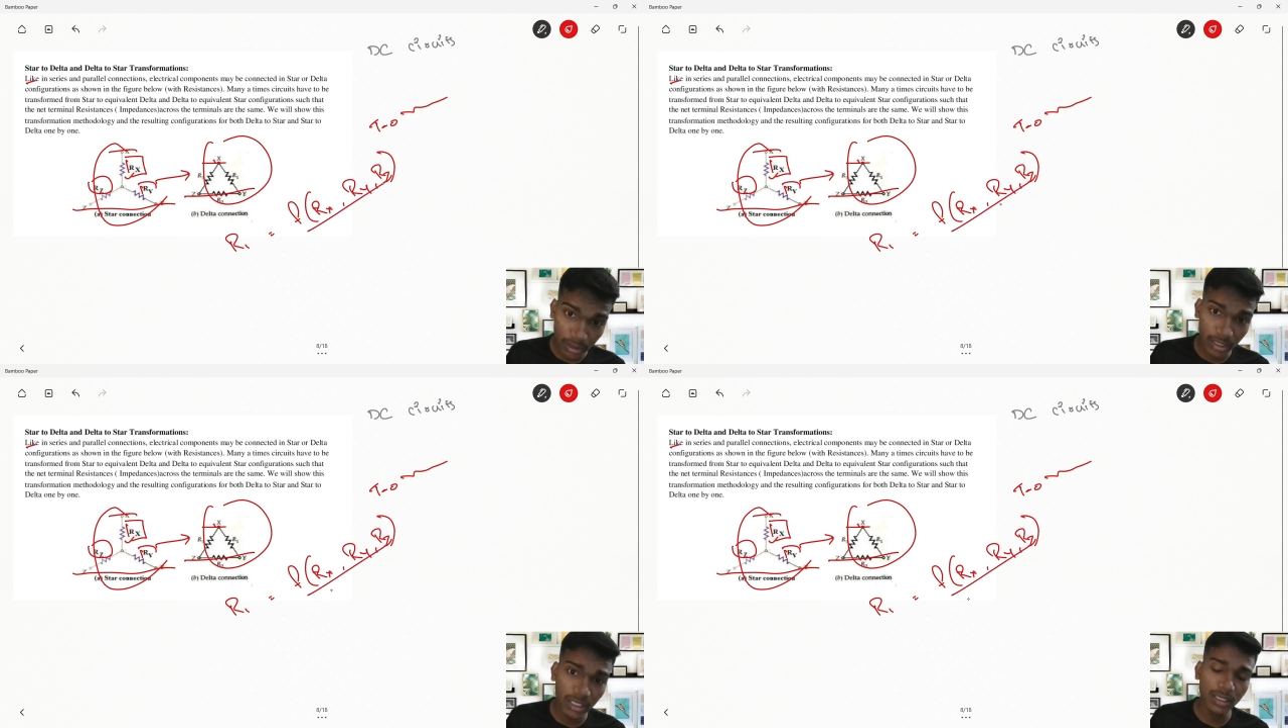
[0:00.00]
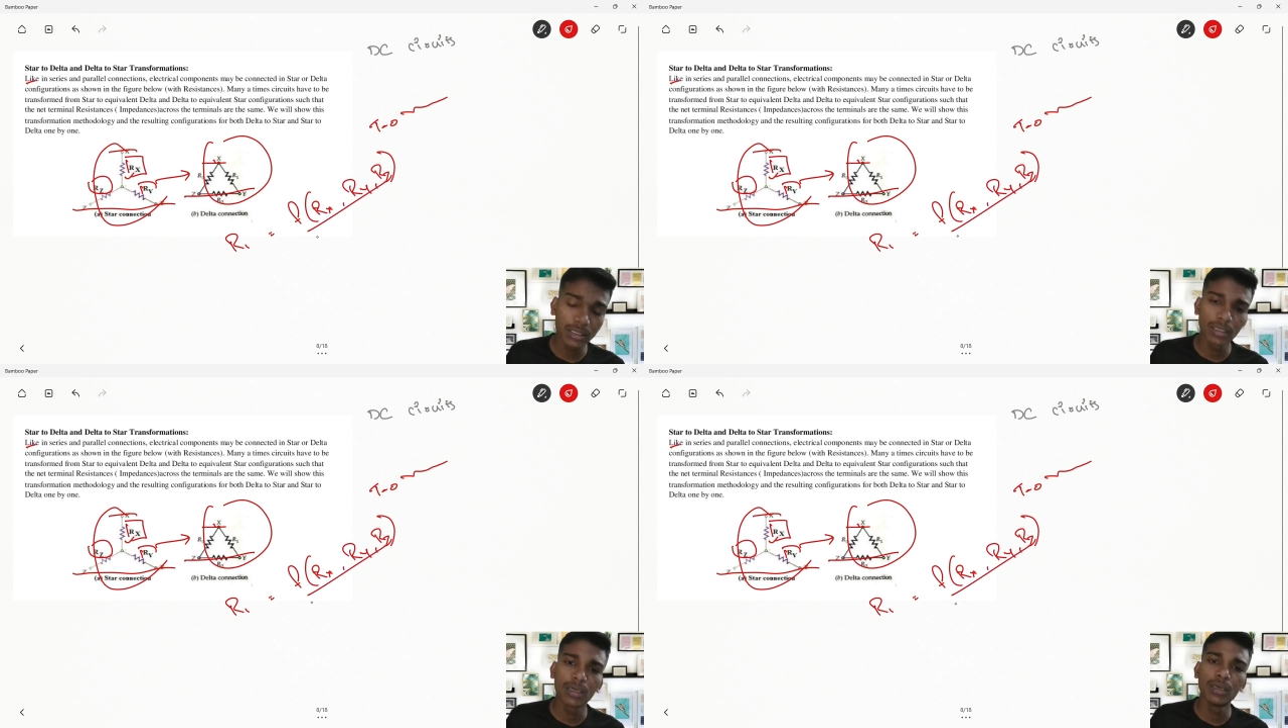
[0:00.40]

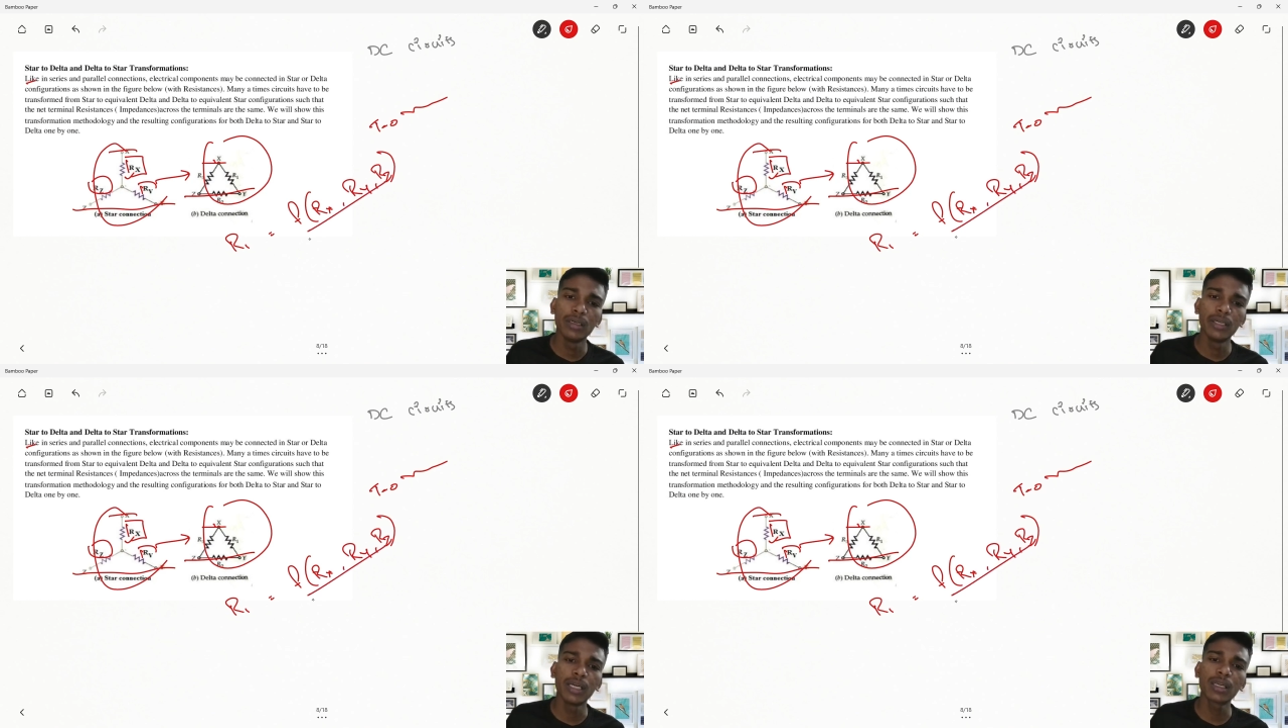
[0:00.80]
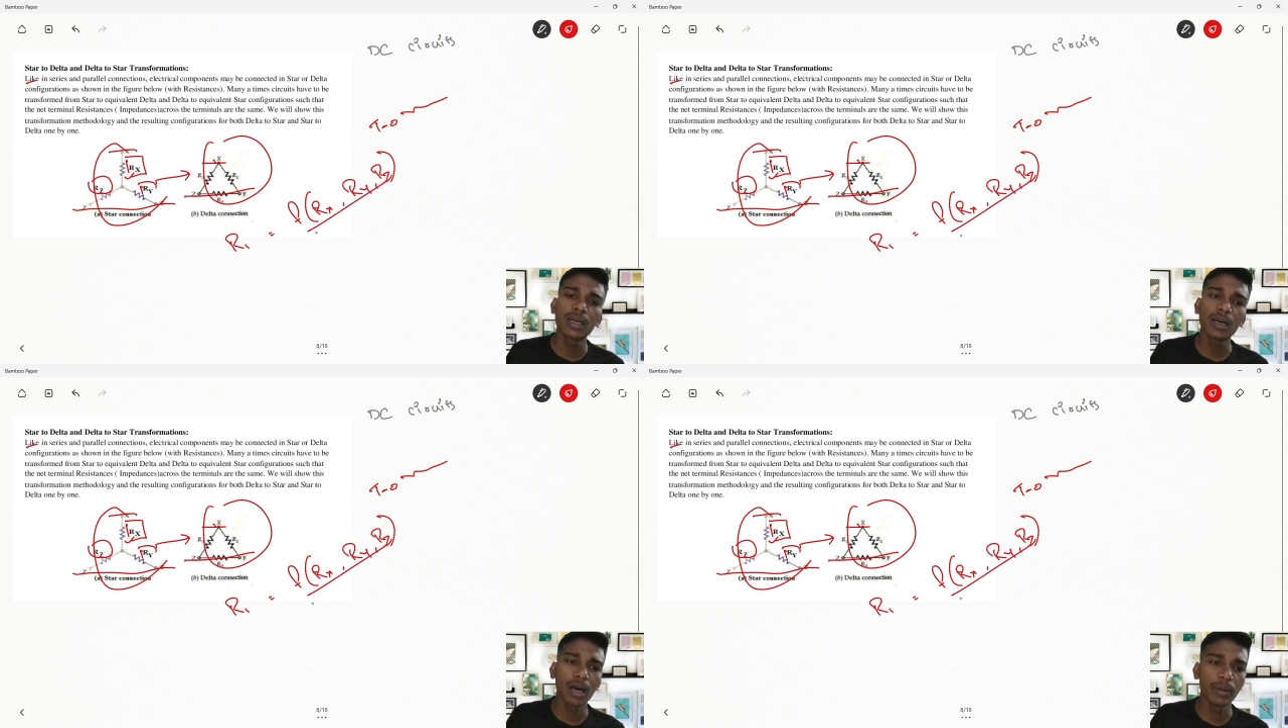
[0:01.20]
these
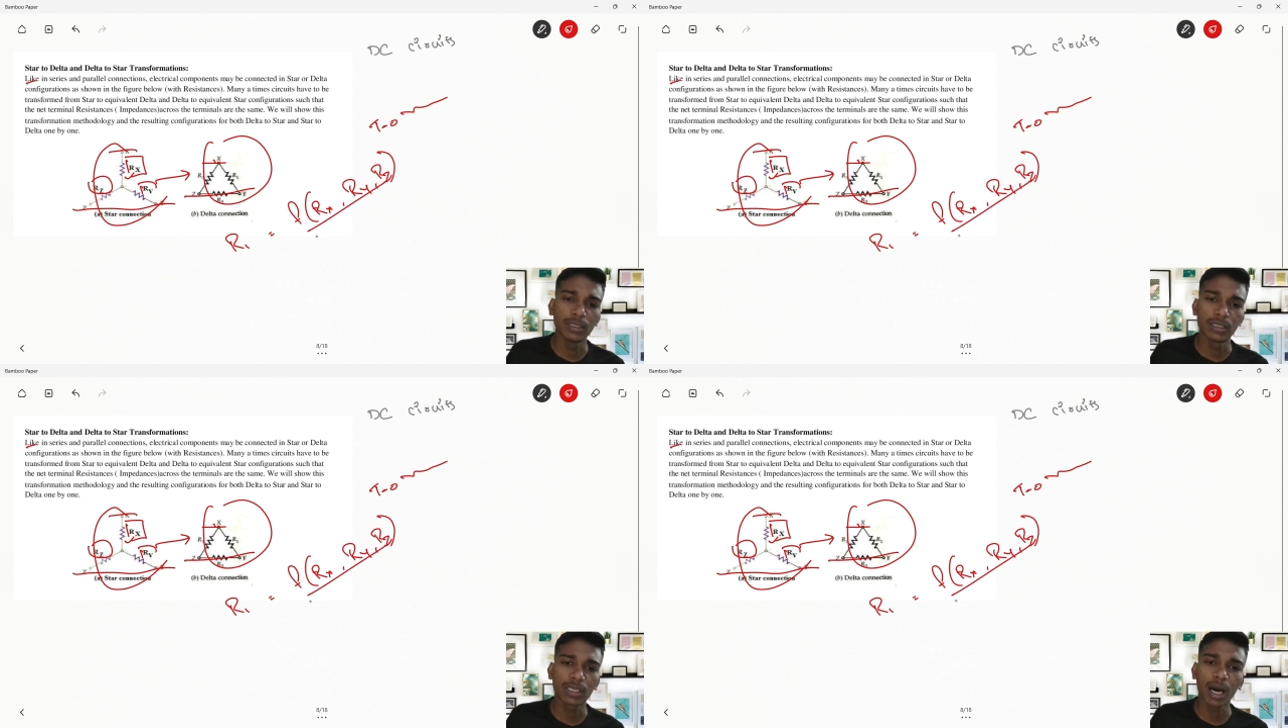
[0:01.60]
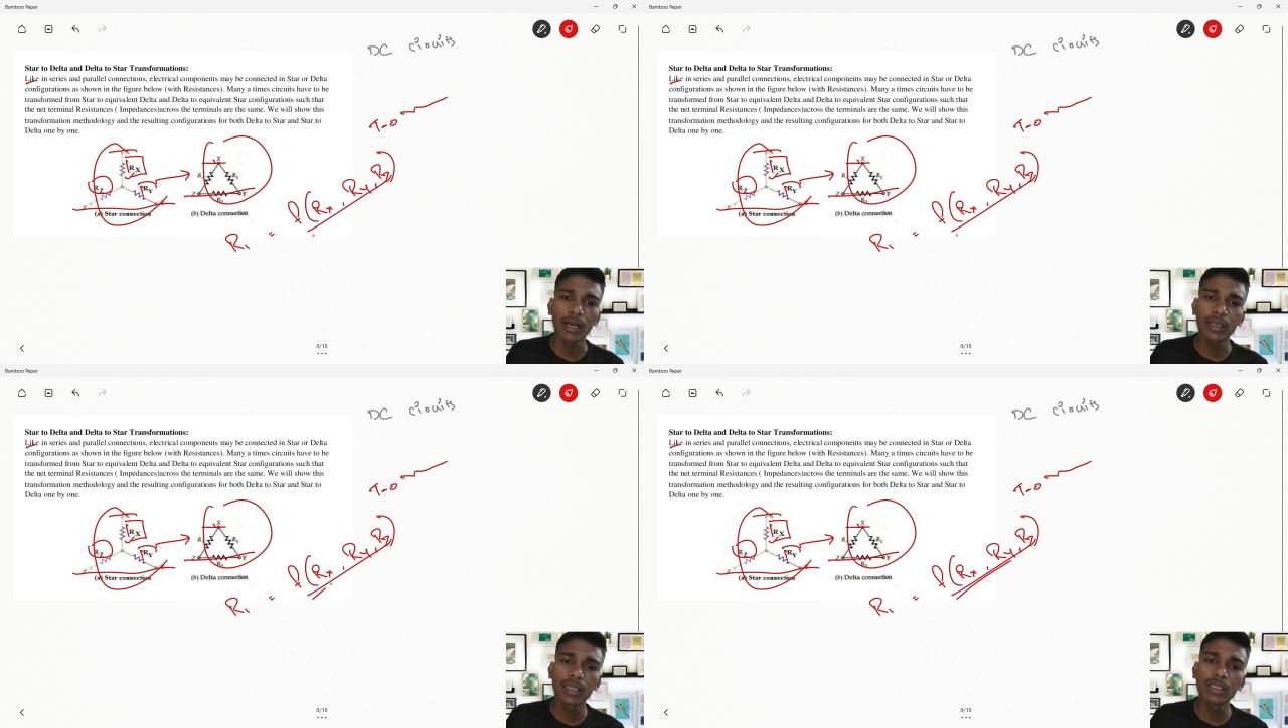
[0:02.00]
delta, I mean,
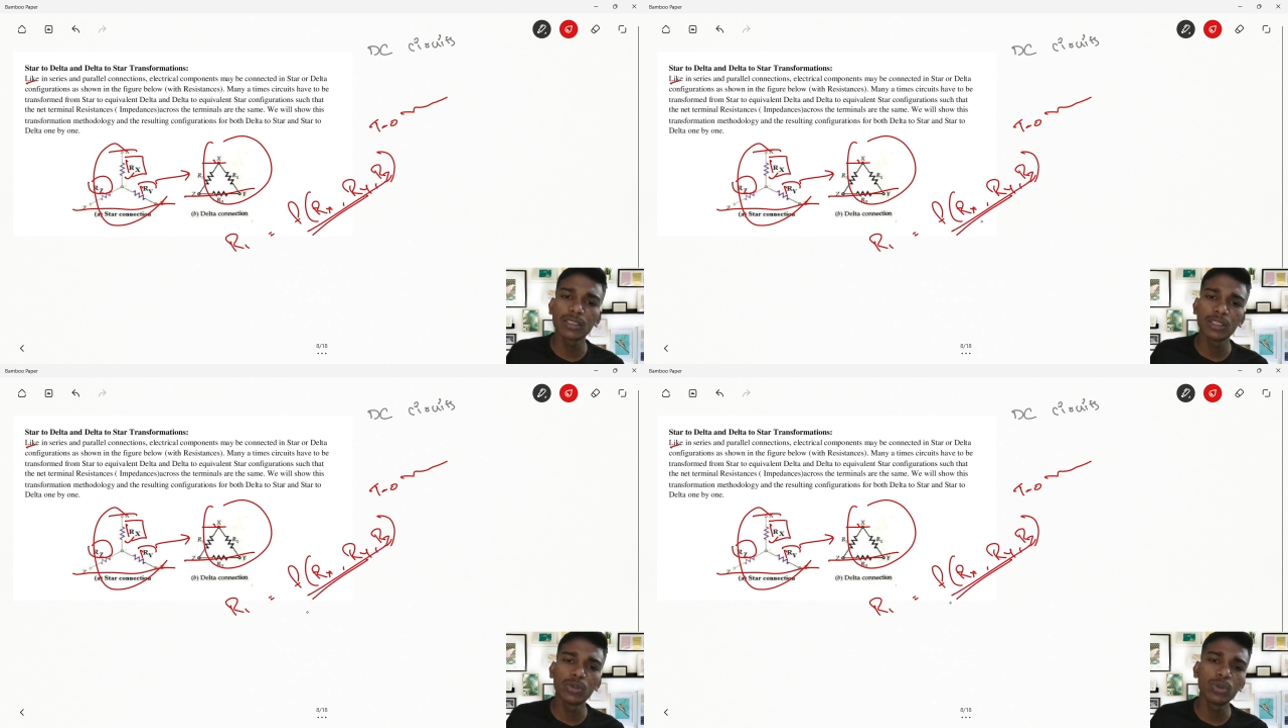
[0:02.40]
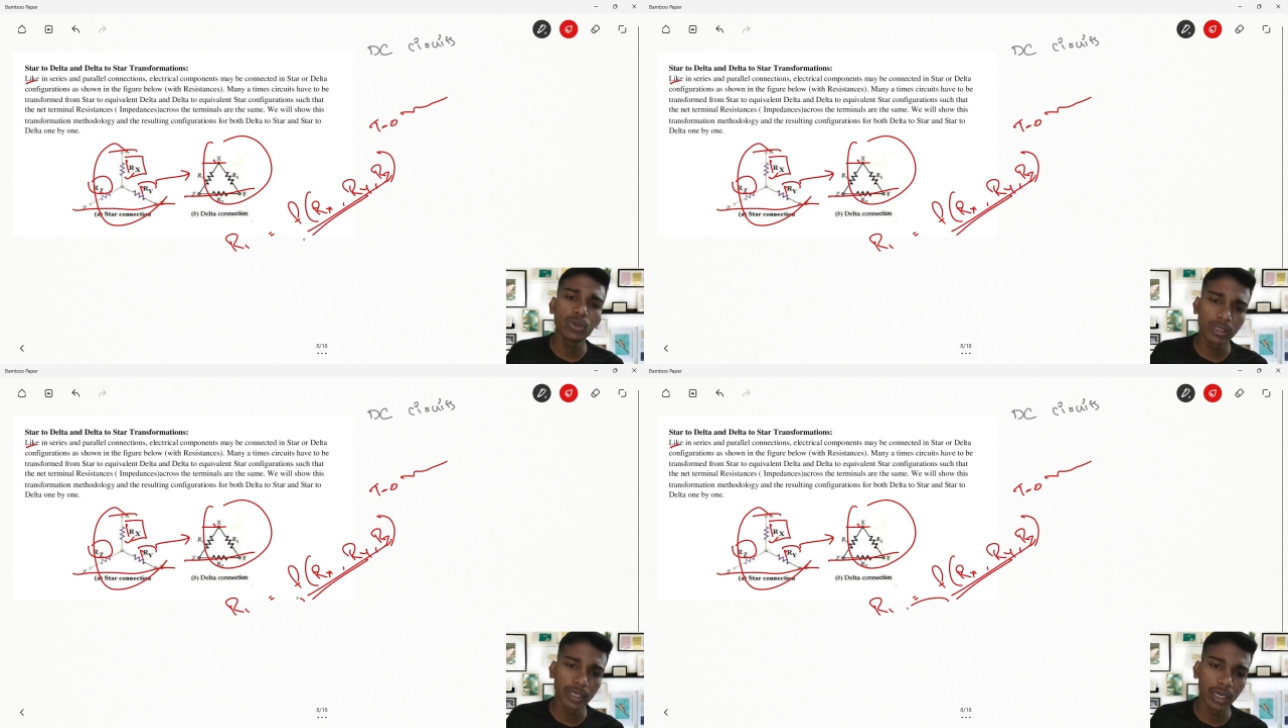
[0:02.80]
star things
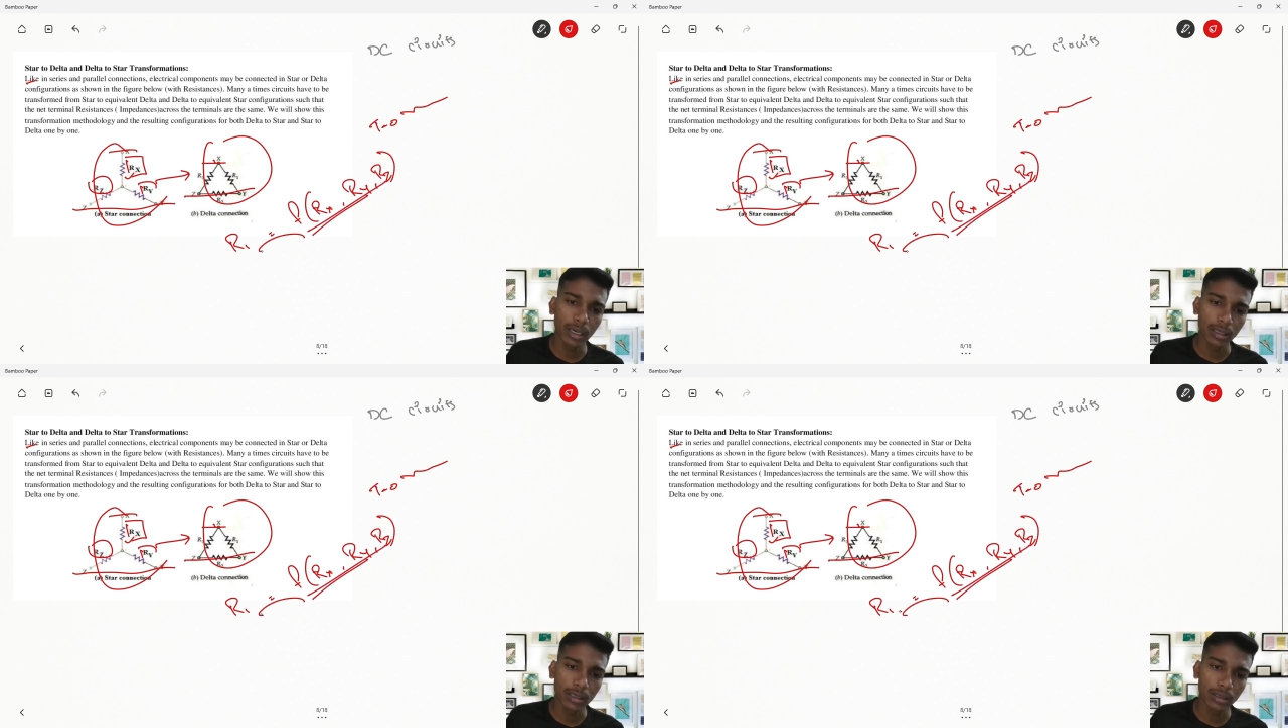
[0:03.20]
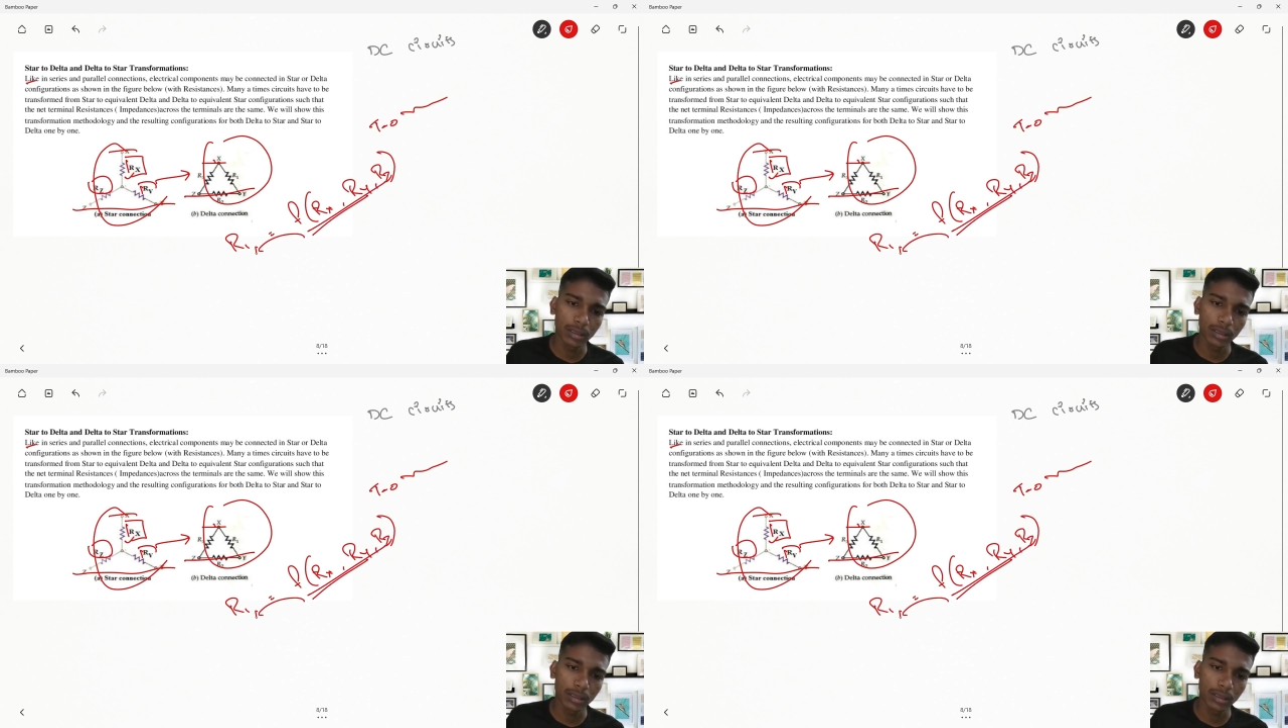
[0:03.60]
into delta.